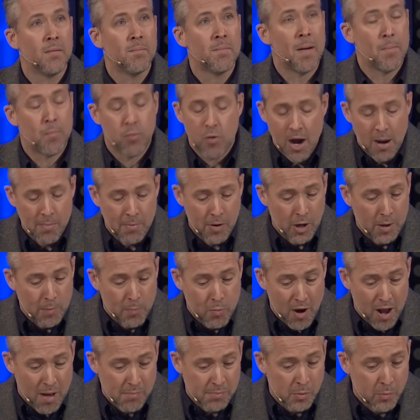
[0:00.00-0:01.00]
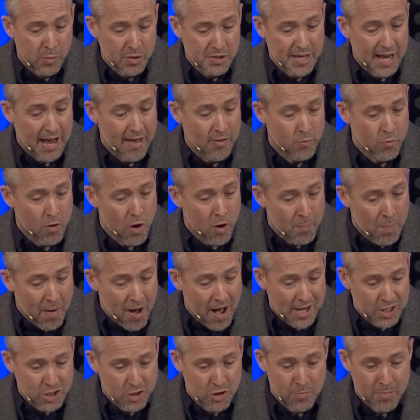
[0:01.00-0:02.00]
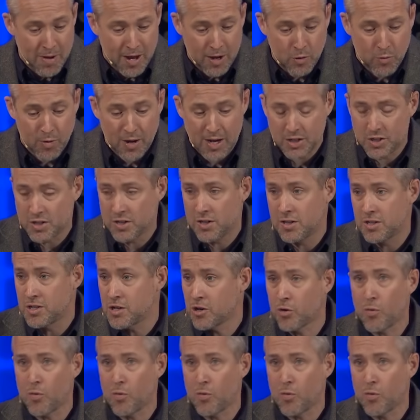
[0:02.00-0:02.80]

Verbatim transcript: my primary problem was I had the wrong posture in my questions.